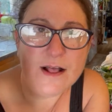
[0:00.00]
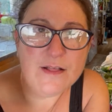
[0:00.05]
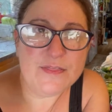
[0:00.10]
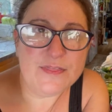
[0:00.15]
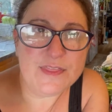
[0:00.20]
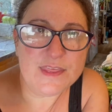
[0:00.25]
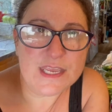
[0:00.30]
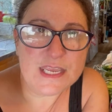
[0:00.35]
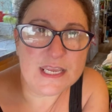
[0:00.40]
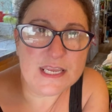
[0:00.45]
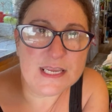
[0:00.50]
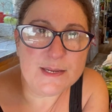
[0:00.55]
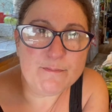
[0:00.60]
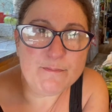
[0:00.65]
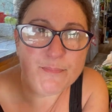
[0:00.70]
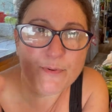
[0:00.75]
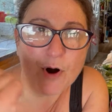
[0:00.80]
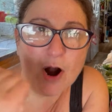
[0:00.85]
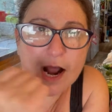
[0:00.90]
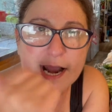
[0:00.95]
The
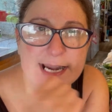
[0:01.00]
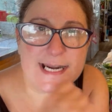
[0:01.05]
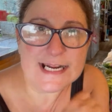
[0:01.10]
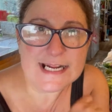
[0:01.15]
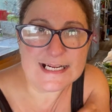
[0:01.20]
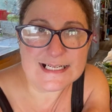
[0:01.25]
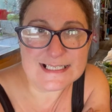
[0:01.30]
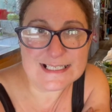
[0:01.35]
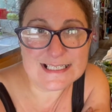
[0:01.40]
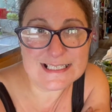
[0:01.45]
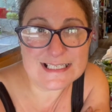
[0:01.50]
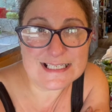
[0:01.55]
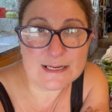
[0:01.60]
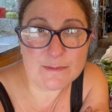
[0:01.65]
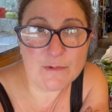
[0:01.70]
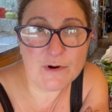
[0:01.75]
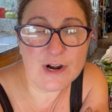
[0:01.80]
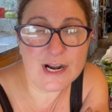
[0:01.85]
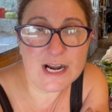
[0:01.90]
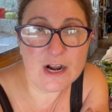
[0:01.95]
brine is
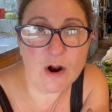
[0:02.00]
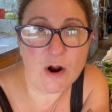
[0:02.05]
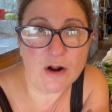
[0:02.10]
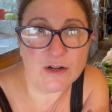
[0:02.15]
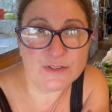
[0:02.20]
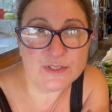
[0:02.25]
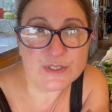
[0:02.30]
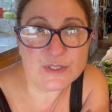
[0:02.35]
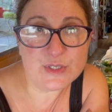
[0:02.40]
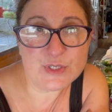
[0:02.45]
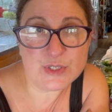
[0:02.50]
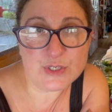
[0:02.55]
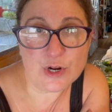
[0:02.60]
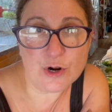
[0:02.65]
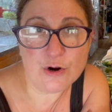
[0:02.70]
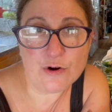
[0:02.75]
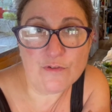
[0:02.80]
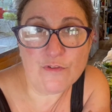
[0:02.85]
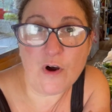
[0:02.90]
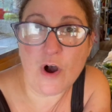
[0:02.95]
simmering on the
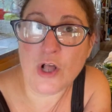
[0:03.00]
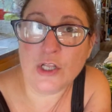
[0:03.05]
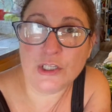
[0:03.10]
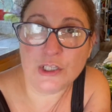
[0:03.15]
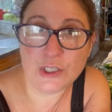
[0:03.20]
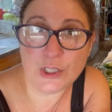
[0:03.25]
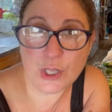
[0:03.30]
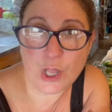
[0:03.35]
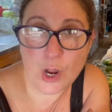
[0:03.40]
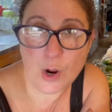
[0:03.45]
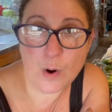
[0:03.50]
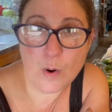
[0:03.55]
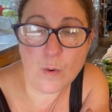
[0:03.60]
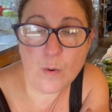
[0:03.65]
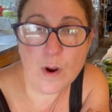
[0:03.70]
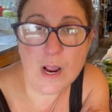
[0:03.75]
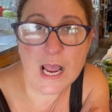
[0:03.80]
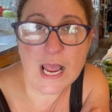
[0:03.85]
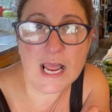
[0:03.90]
stove on low,